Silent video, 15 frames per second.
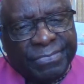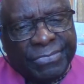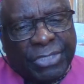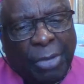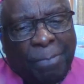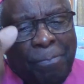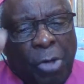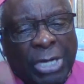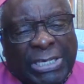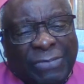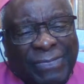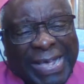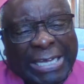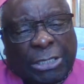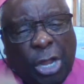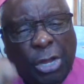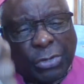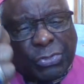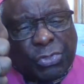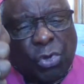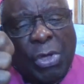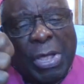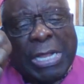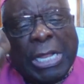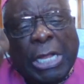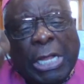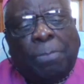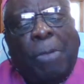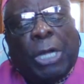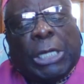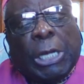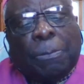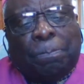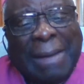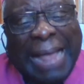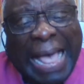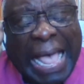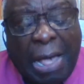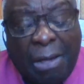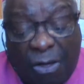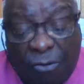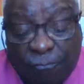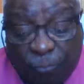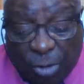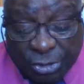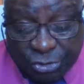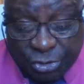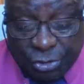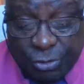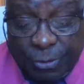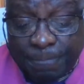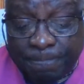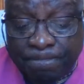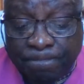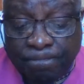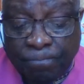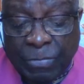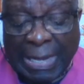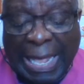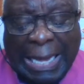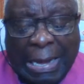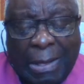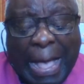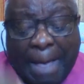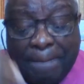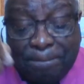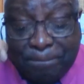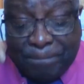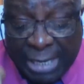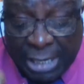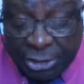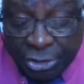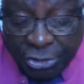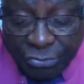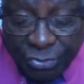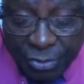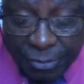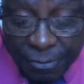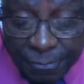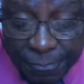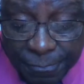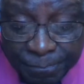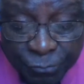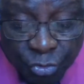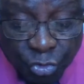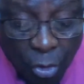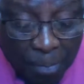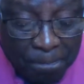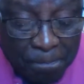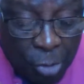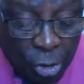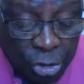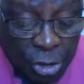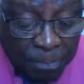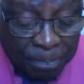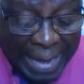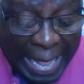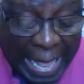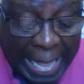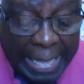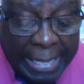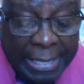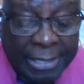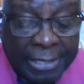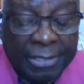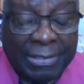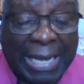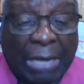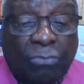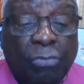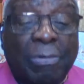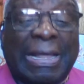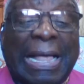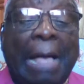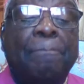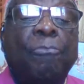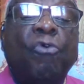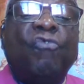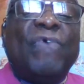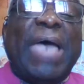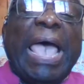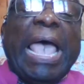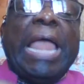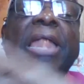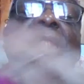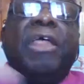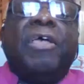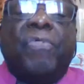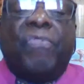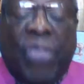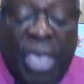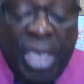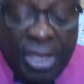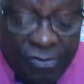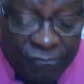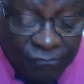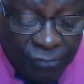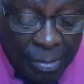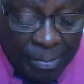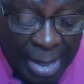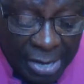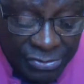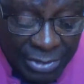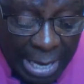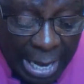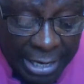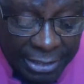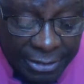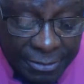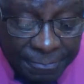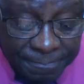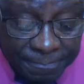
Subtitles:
To motivate us, to multiply our forces and our abilities to multiply, that we can move anything from outside.